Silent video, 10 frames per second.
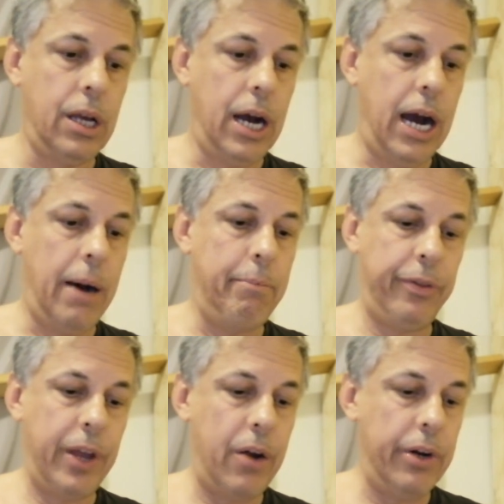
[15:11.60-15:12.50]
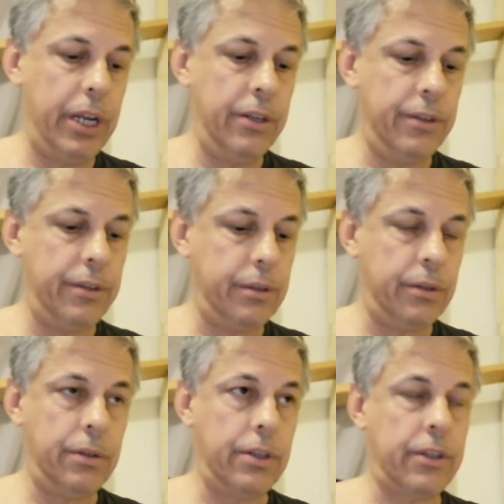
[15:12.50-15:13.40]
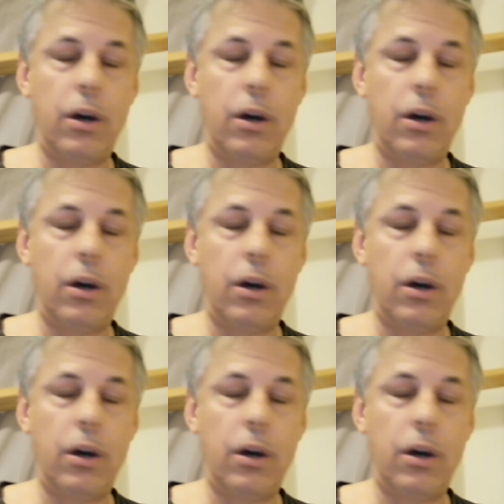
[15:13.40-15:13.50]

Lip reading: But there it is. Just,